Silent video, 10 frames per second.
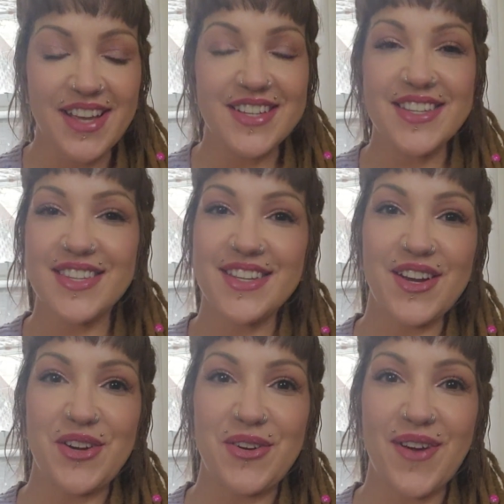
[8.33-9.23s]

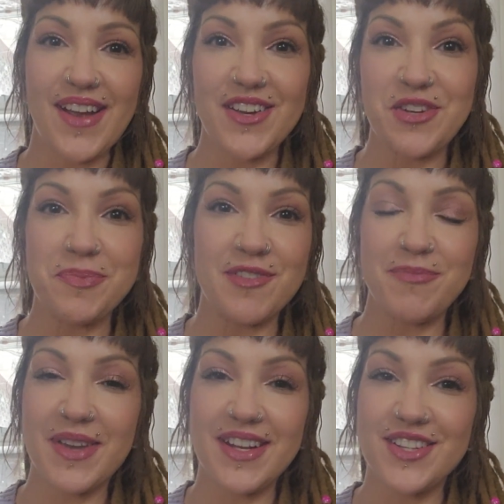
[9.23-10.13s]
So I hope you've
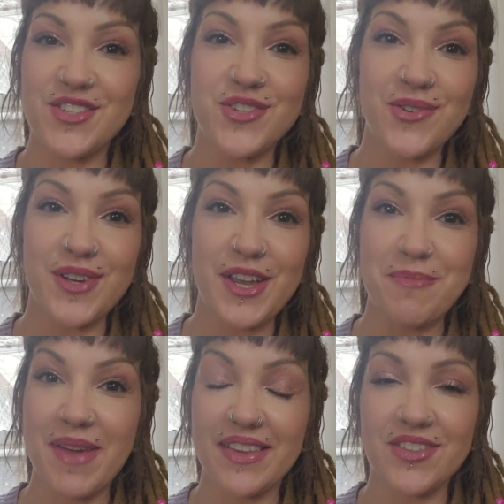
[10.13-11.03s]
been
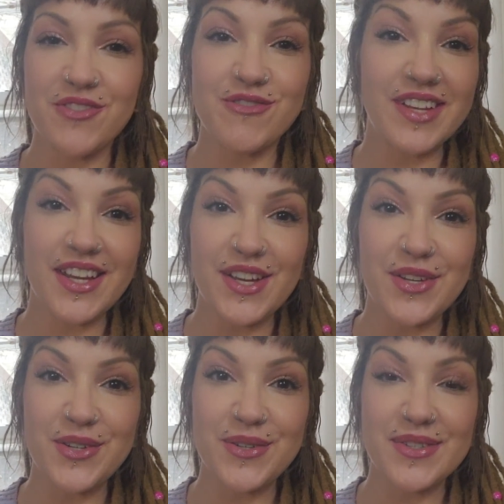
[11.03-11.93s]
enjoying my little
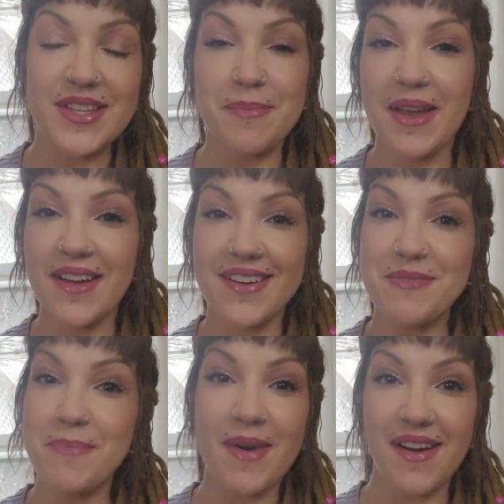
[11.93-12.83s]
videos and my
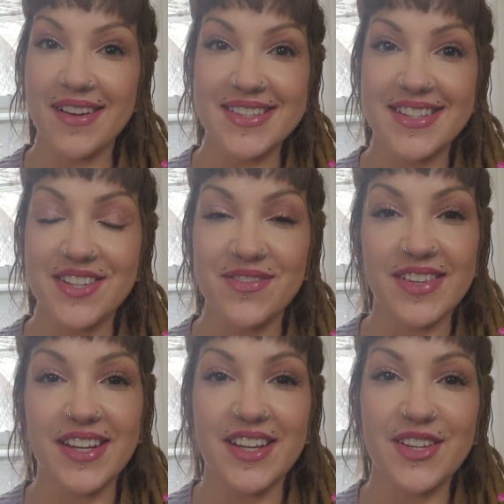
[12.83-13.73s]
unboxing
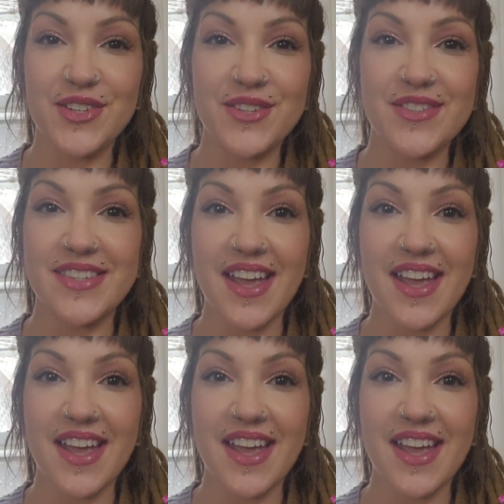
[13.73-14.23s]
videos,